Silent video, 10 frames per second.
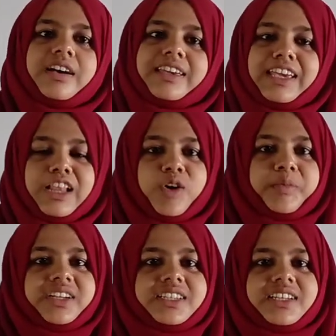
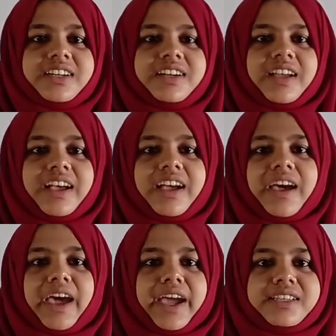Kilometer,
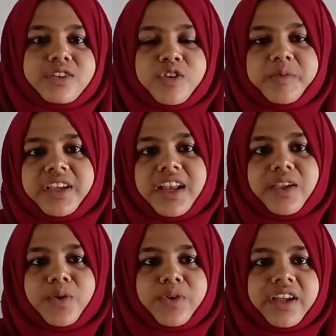astronomical
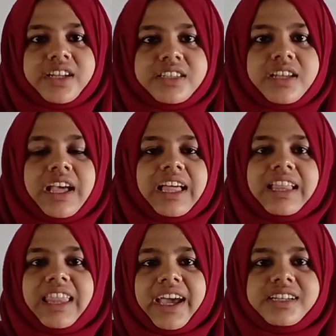unit,
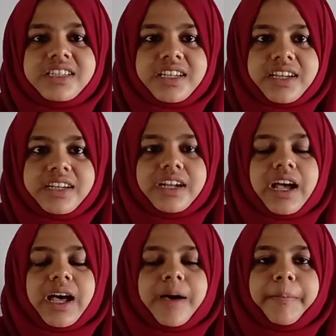light year,
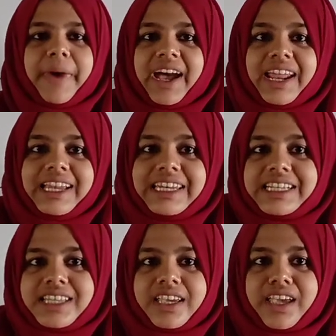parallelic
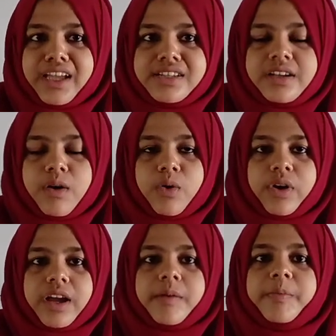second
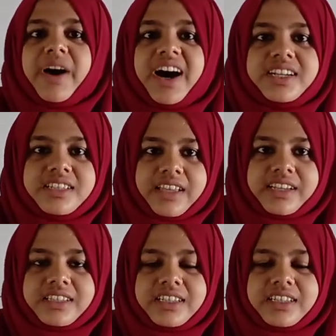or parsec.